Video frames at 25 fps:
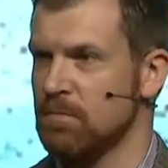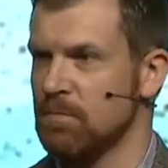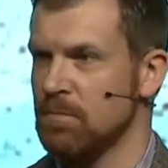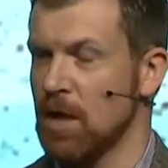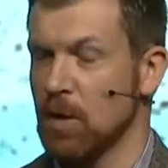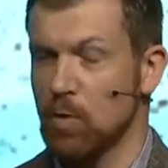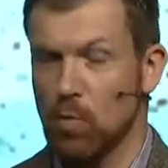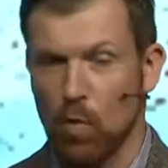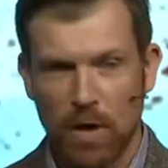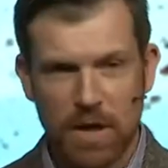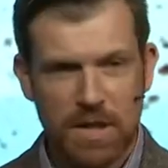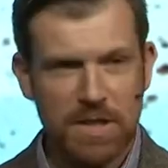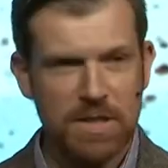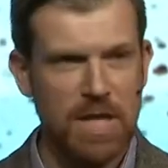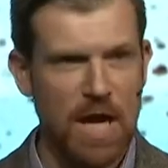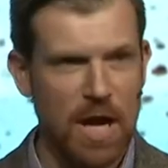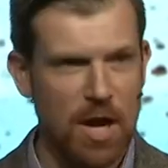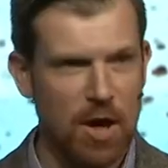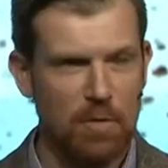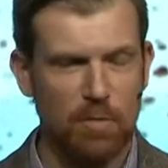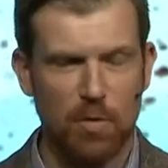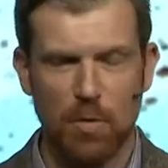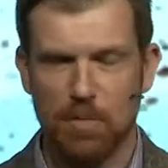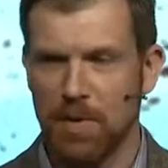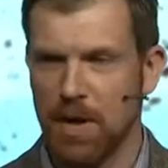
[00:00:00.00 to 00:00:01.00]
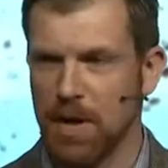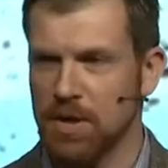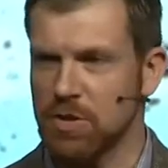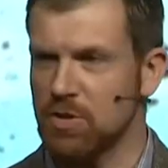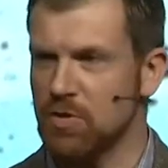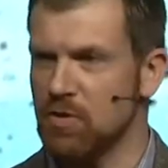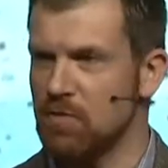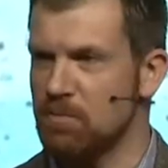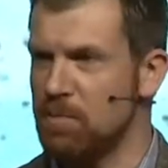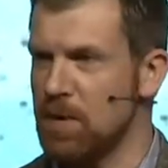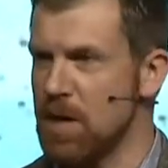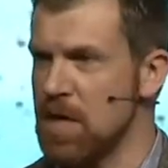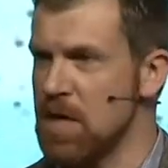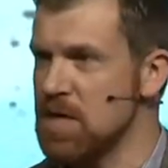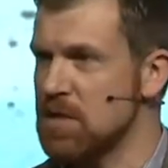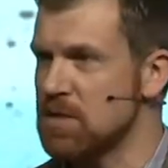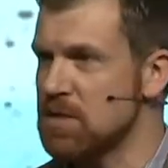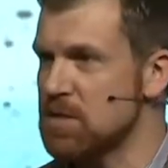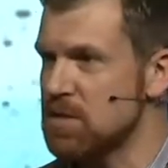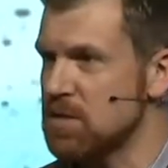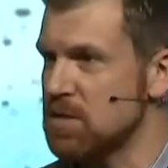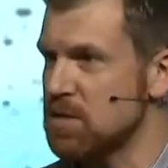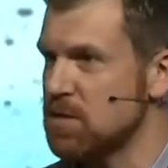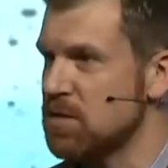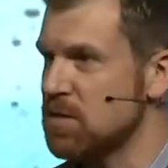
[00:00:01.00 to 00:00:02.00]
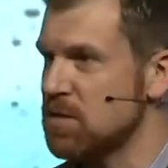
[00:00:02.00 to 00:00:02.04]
Like, what a terrible picture of peace.